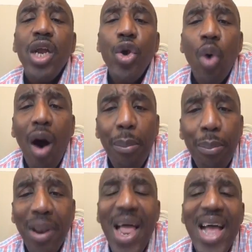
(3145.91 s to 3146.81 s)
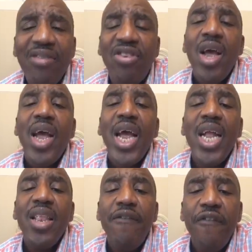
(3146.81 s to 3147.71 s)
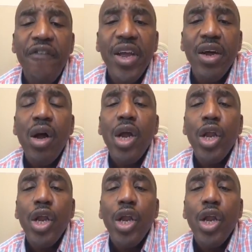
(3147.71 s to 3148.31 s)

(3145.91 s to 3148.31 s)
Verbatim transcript: You are blessed in the field.